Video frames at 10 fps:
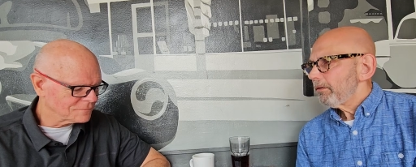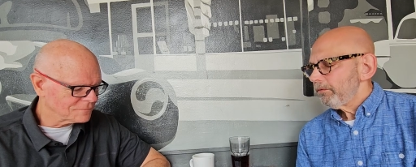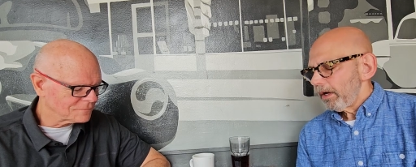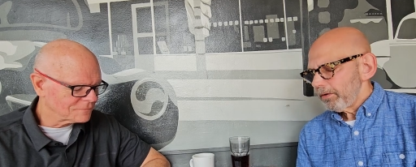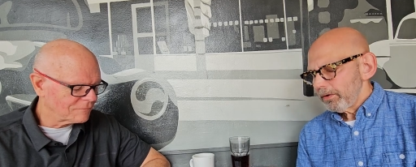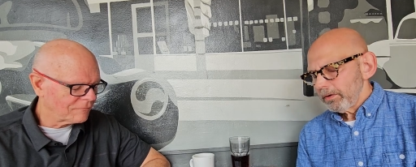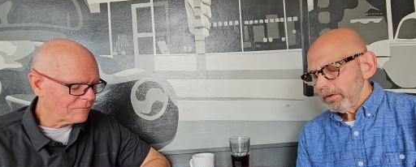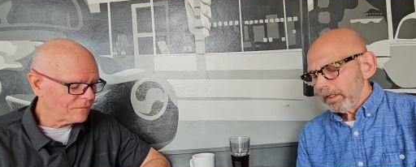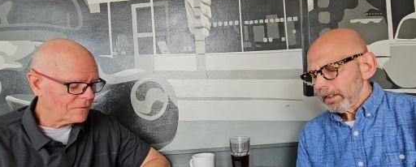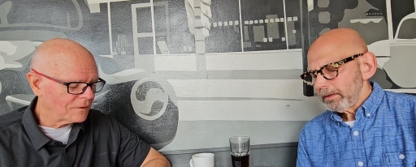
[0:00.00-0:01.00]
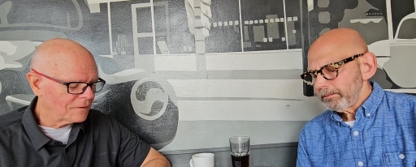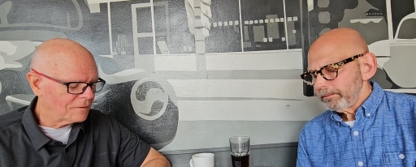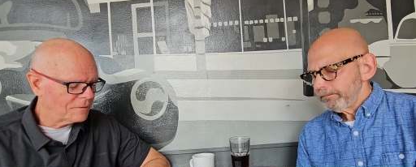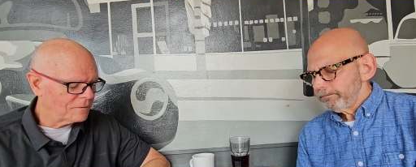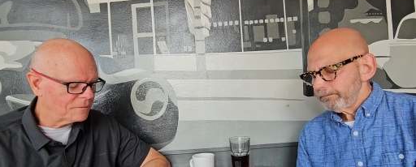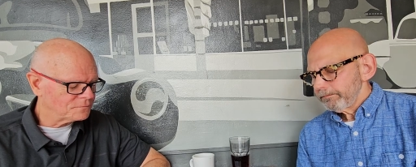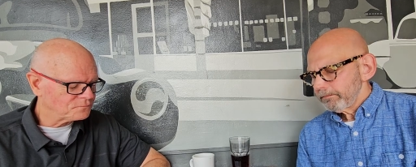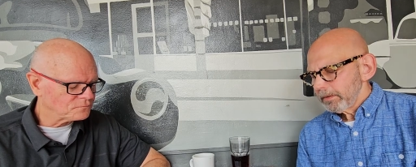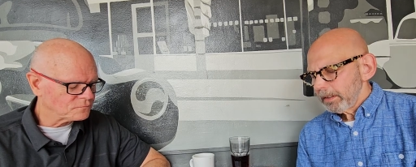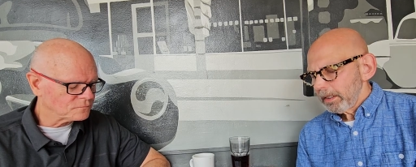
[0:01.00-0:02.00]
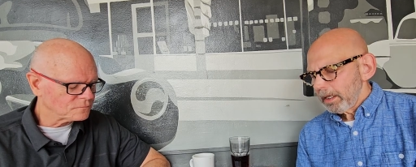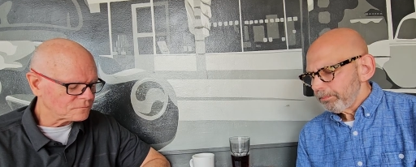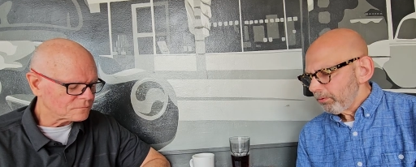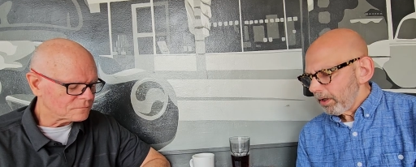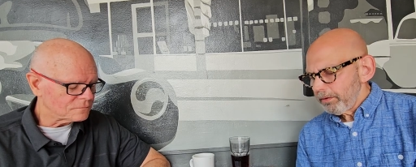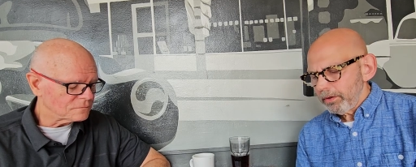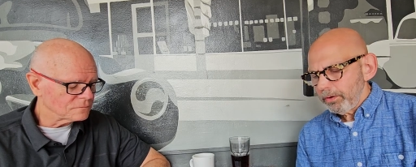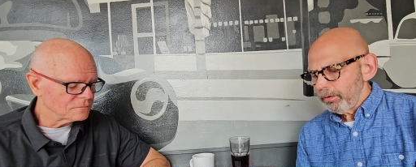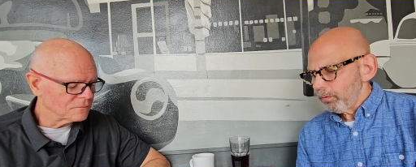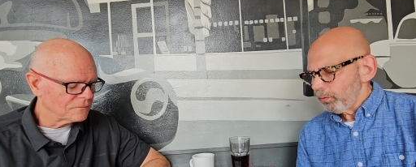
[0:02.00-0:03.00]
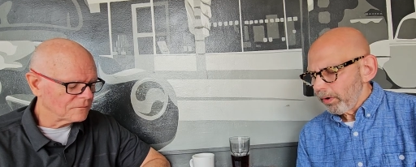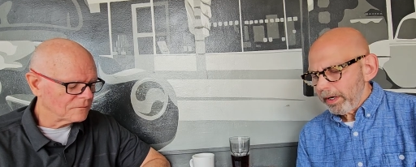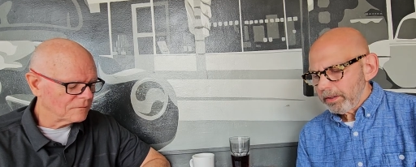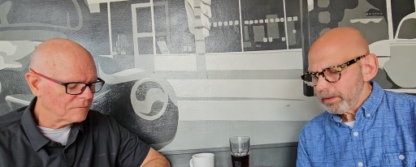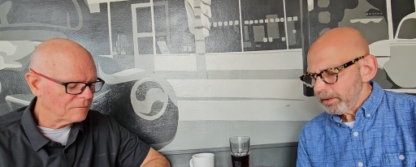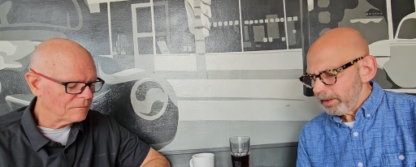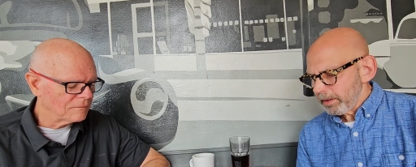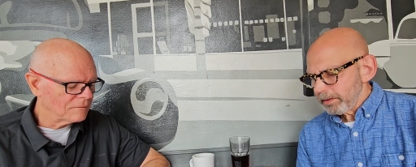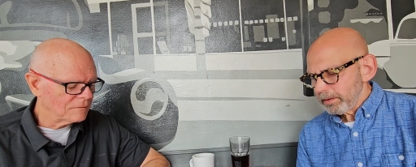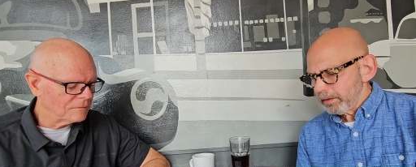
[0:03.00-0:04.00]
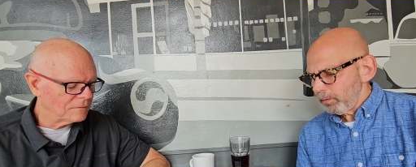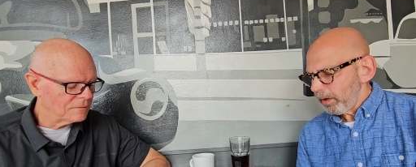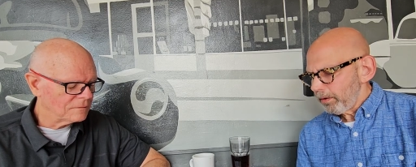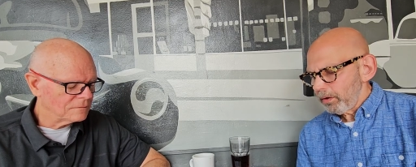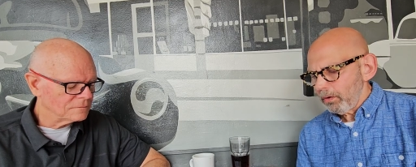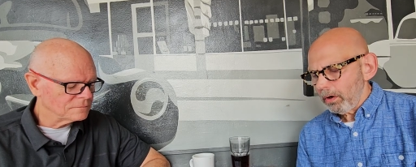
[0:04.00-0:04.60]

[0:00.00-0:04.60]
Speaker 1: Father, uh, I pray that you arrange this the way that you